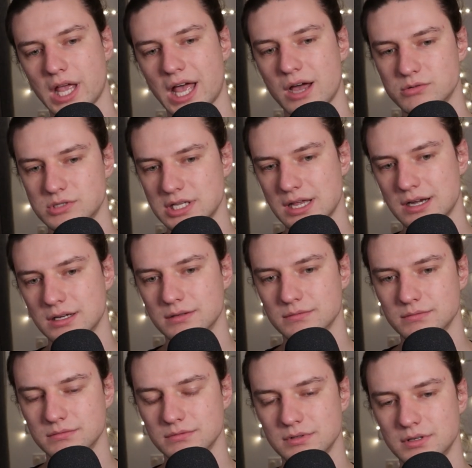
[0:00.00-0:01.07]
I
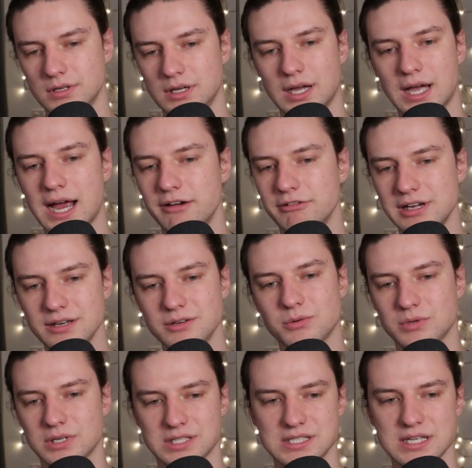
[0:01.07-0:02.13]
really don't
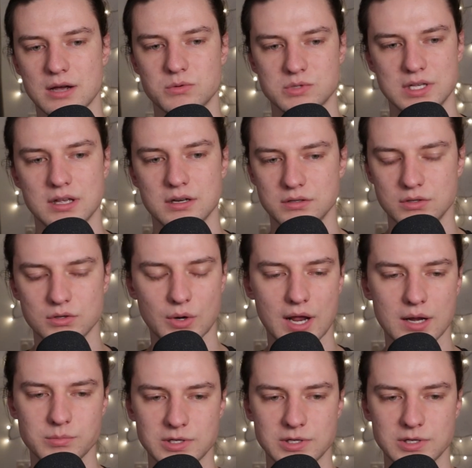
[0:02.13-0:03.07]
want to say I was getting good at,